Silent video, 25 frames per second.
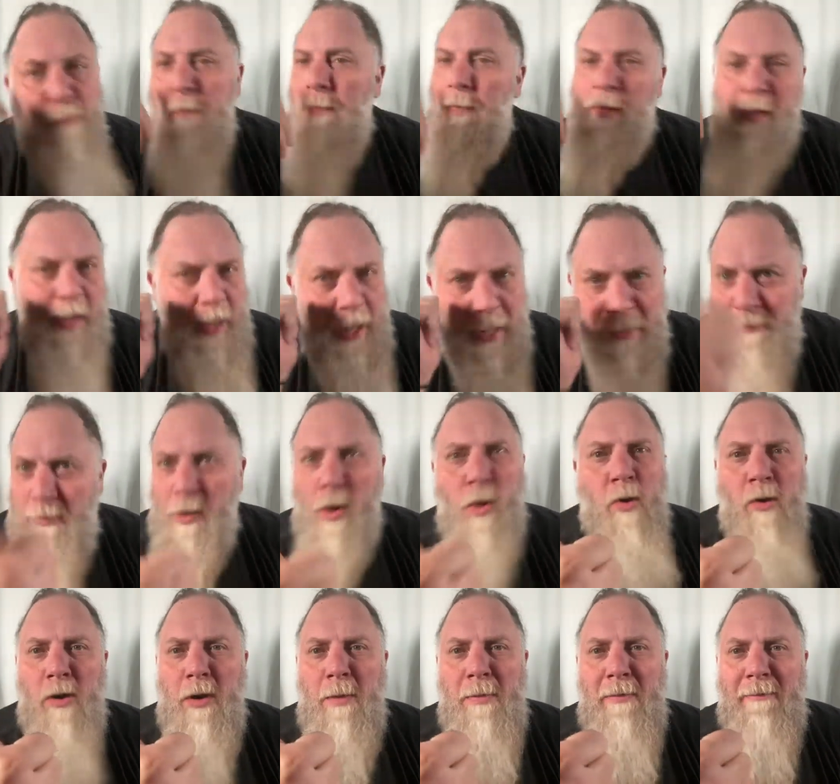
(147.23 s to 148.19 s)
It's a
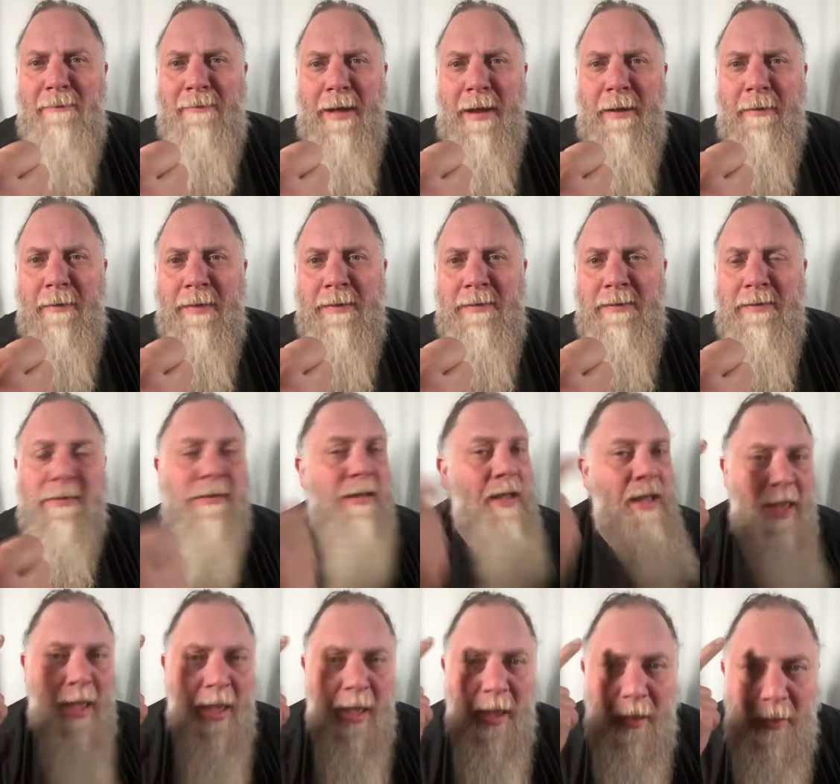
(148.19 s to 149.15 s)
horrible virus.
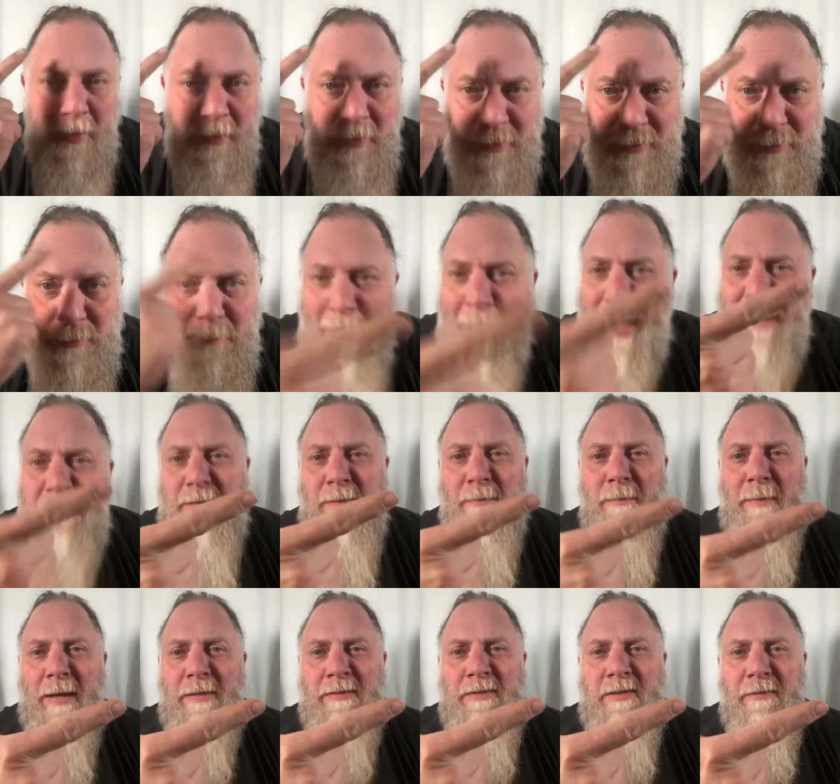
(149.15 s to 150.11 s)
There's massive
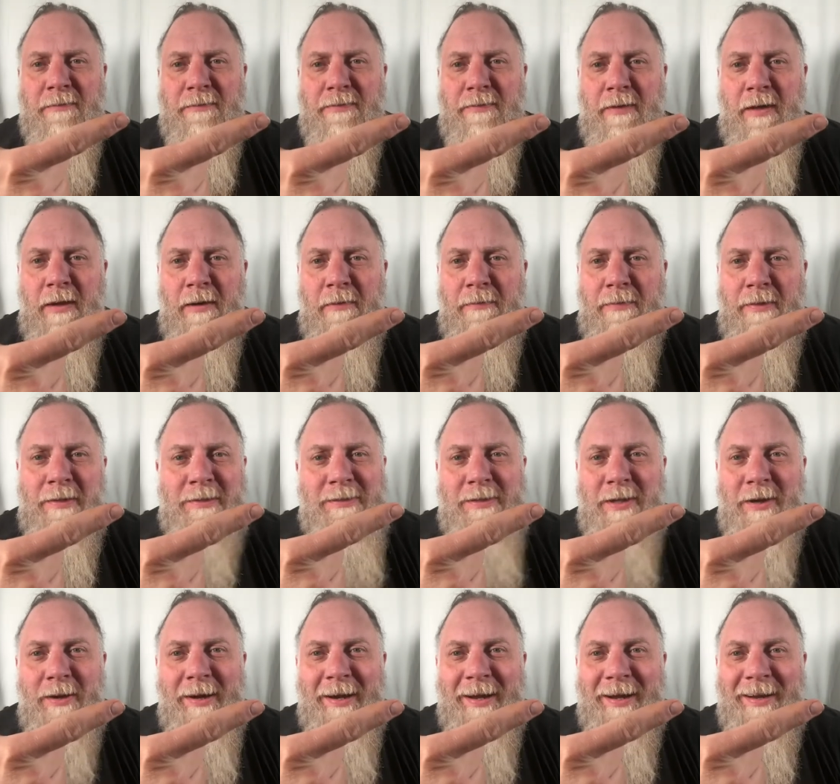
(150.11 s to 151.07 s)
amounts of
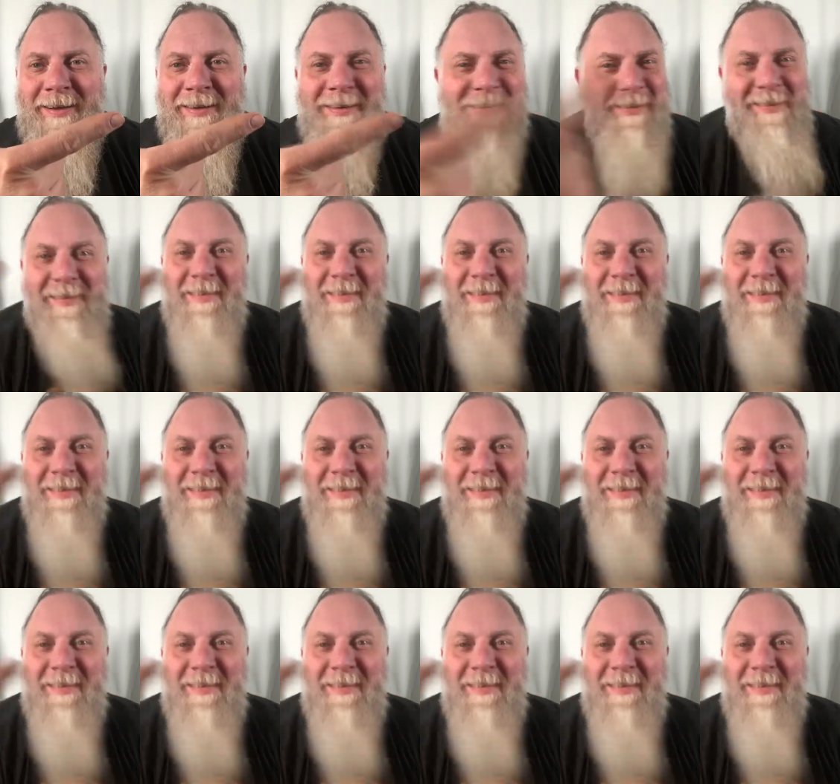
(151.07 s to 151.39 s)
hysteria.